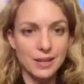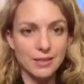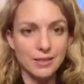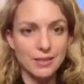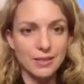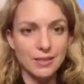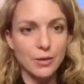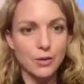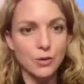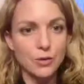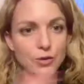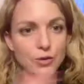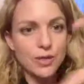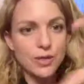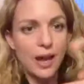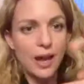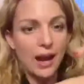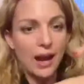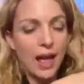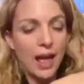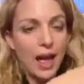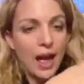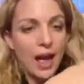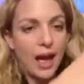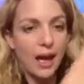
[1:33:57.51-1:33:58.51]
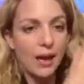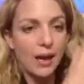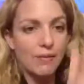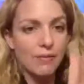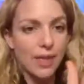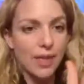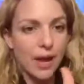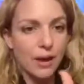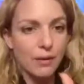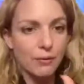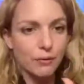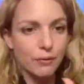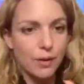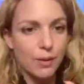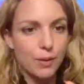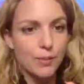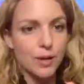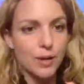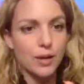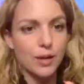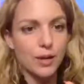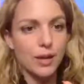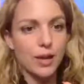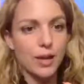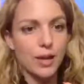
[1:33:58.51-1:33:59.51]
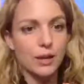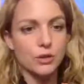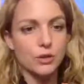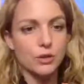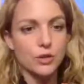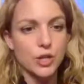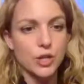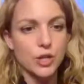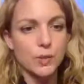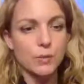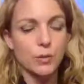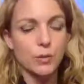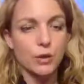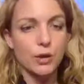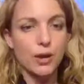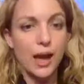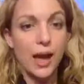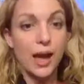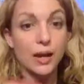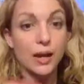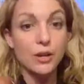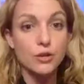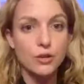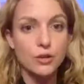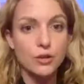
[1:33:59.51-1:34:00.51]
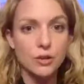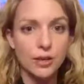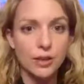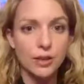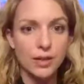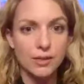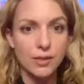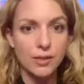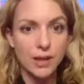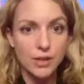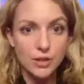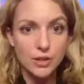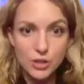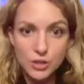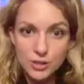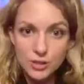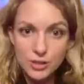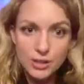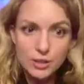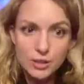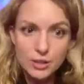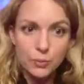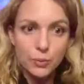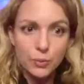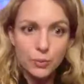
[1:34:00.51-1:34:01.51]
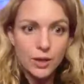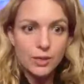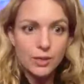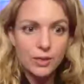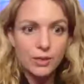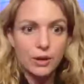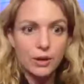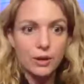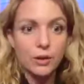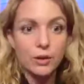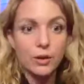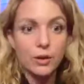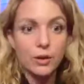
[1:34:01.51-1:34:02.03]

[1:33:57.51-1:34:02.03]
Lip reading: Those that have that feminine energy more naturally, they just need to bring their